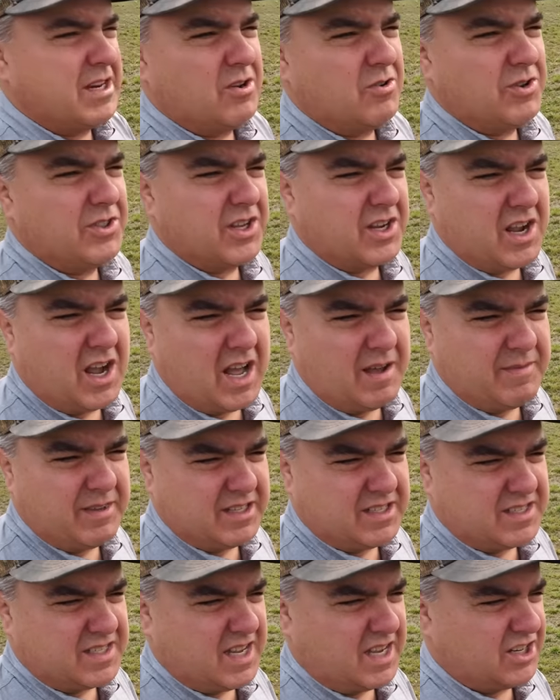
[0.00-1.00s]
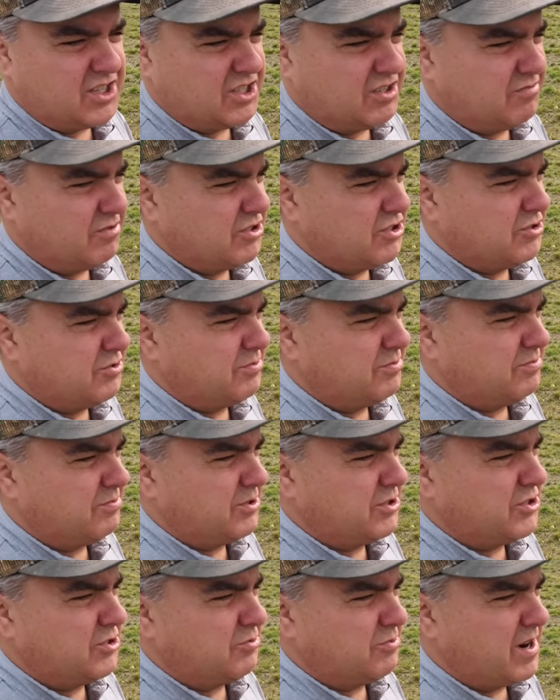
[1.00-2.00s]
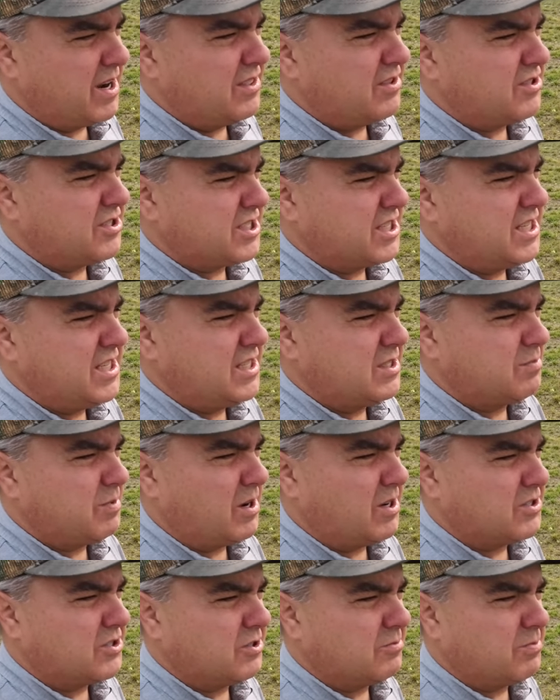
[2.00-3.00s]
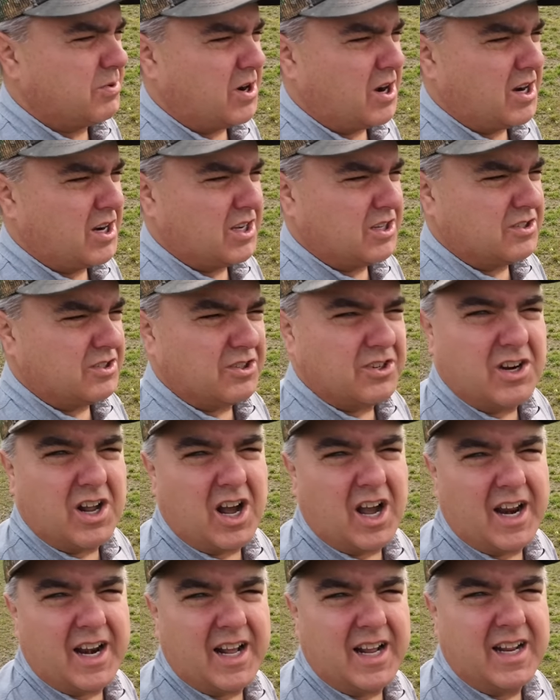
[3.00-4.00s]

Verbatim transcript: know in the comments section, would you would you rather see sponsored product or not?